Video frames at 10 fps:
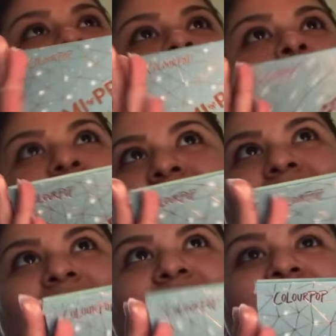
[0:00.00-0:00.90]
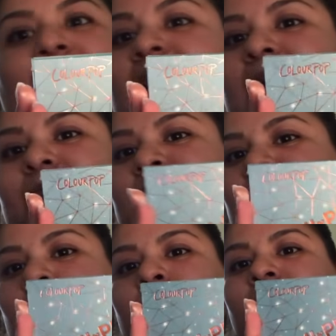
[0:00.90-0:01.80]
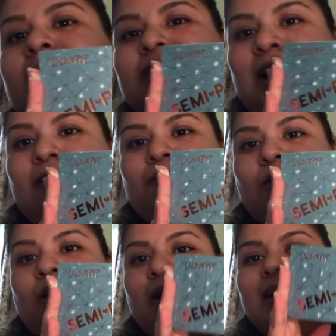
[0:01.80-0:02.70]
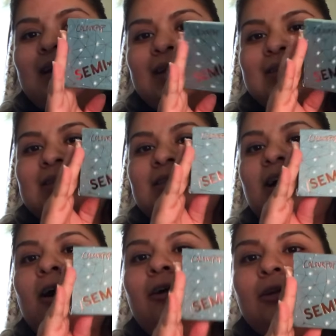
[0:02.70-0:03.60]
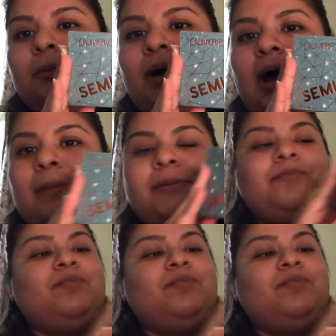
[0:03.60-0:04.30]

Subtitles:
the main thing that I'm super excited for is this ColourPop